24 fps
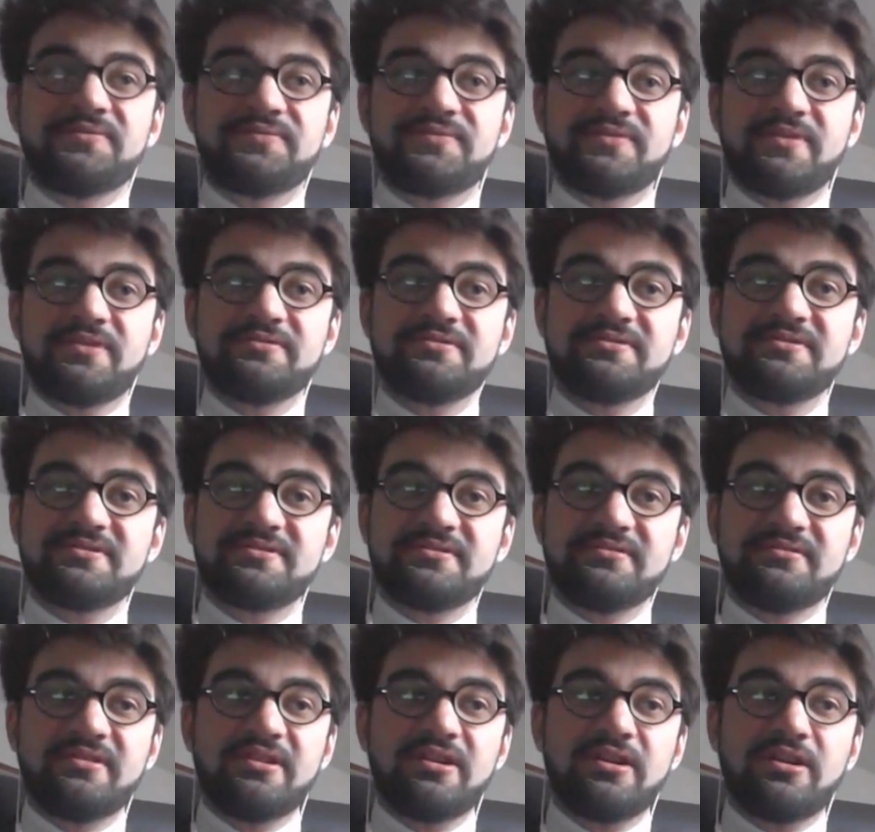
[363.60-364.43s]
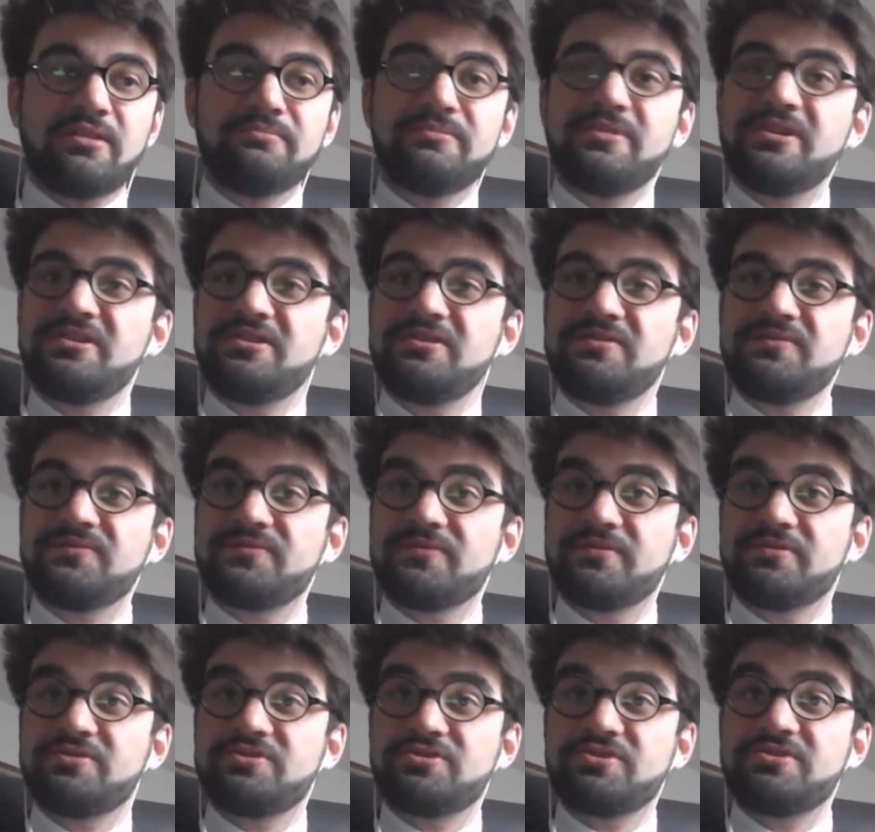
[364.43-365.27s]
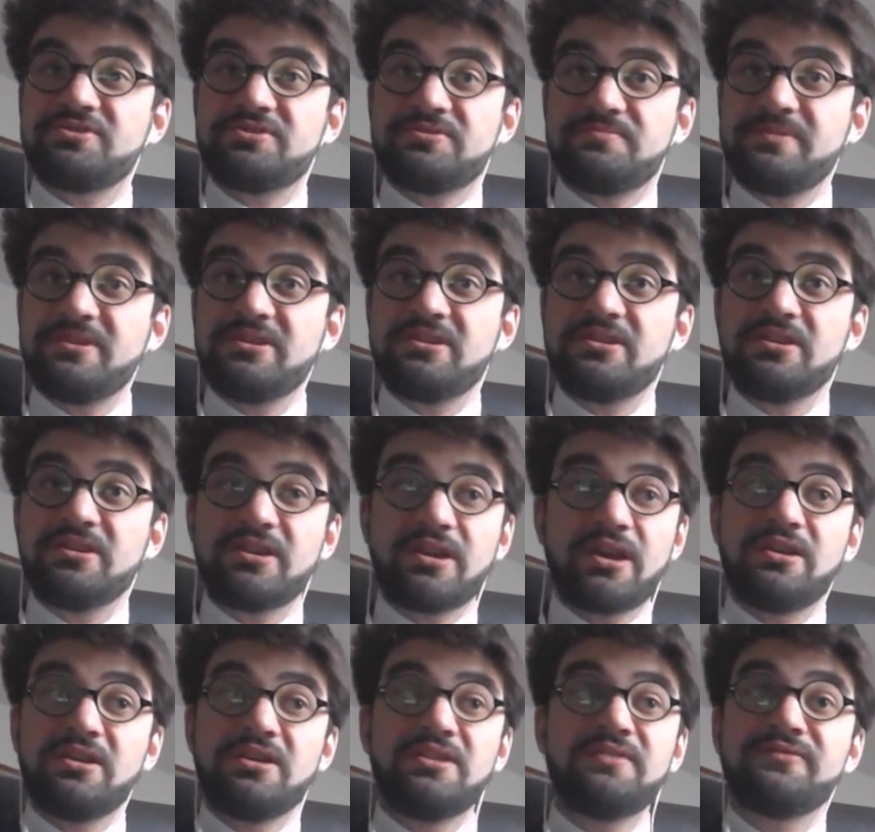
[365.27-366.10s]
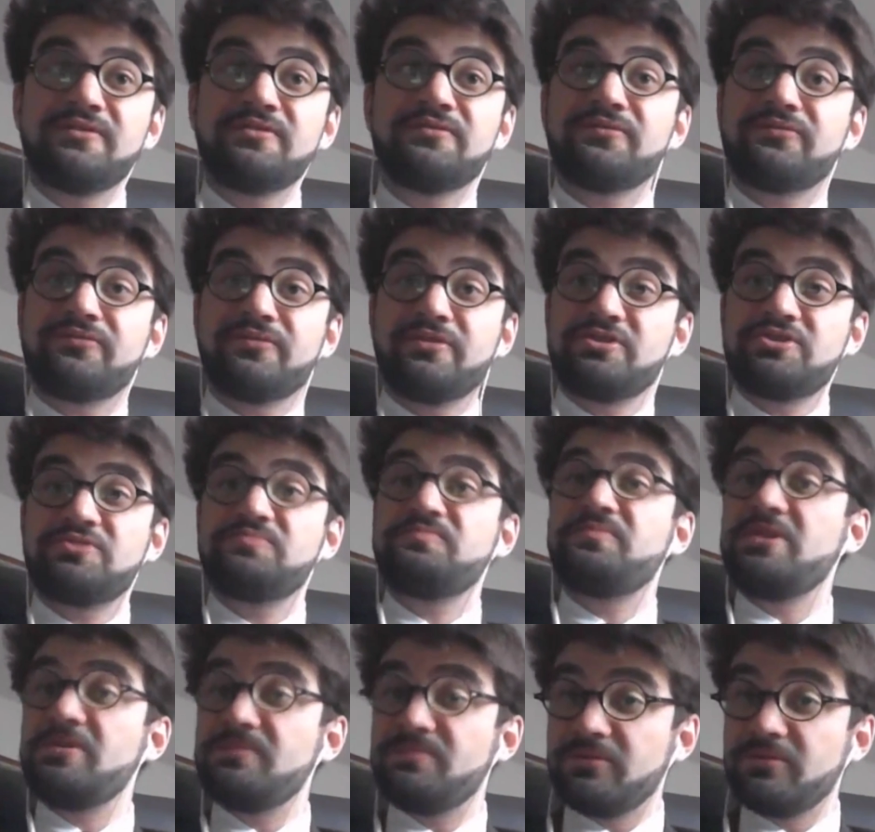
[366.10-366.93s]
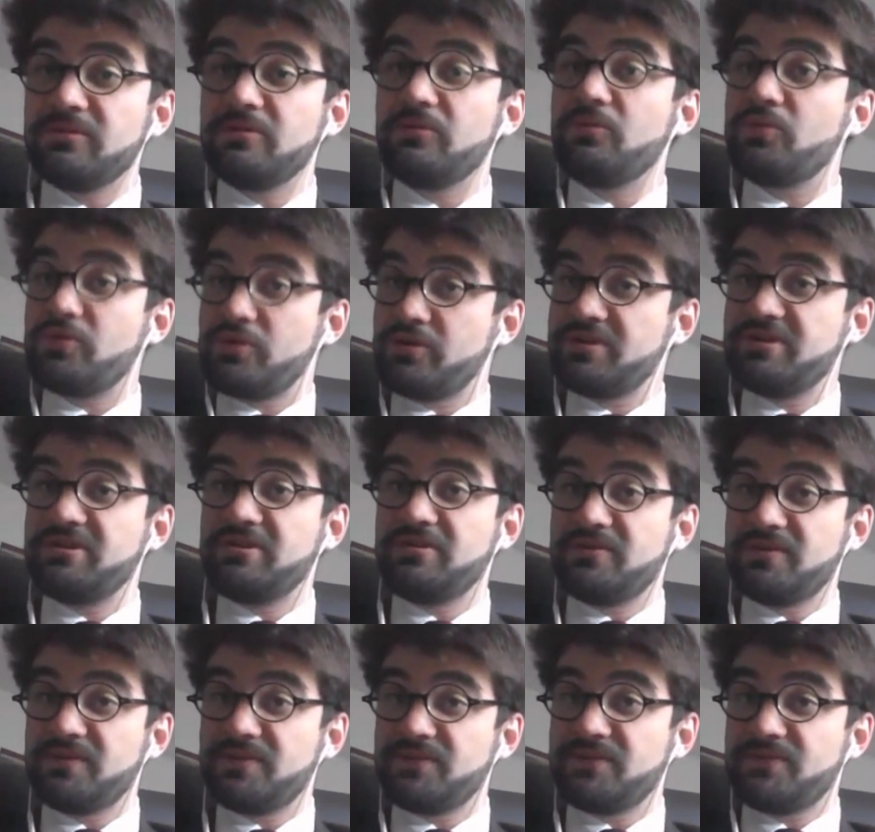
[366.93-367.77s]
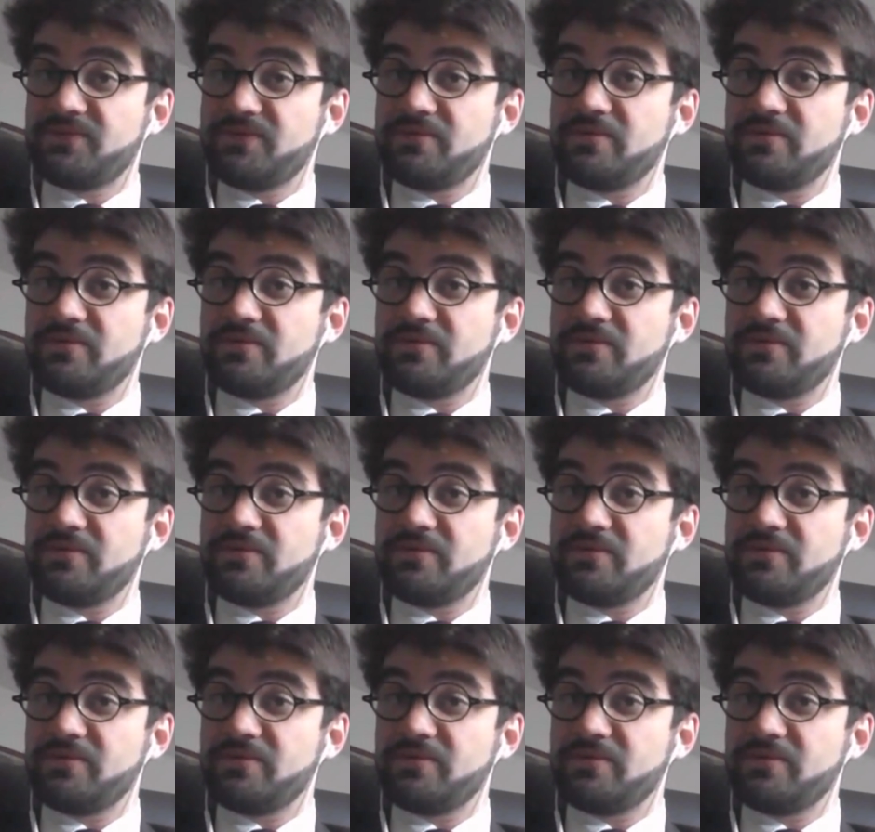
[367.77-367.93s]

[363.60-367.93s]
in France, there are many French-speaking and even French people working